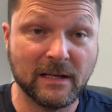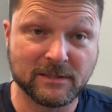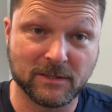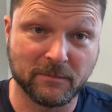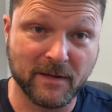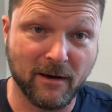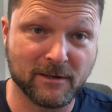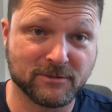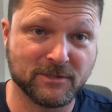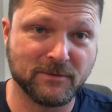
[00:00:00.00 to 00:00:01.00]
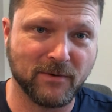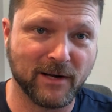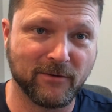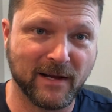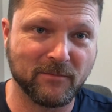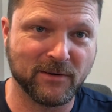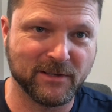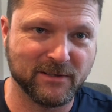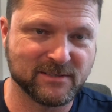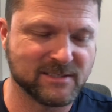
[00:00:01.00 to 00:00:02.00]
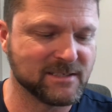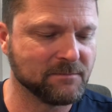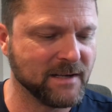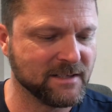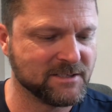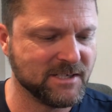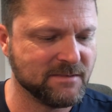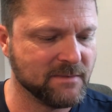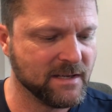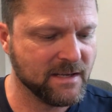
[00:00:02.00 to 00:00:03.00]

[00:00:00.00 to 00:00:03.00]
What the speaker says: So to be honest with you, probably what I'm going to do, since I'm kind of cheap,